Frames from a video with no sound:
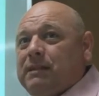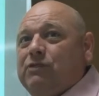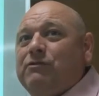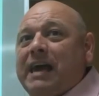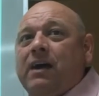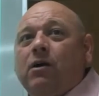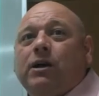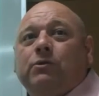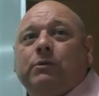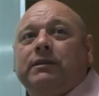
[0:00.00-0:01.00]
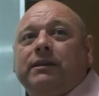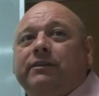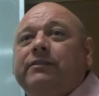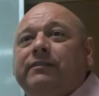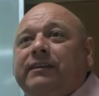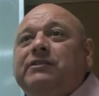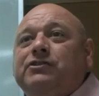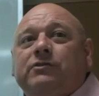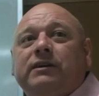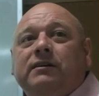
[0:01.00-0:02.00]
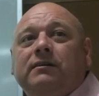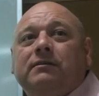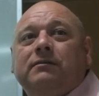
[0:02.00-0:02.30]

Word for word: you can't argue with this. This is history.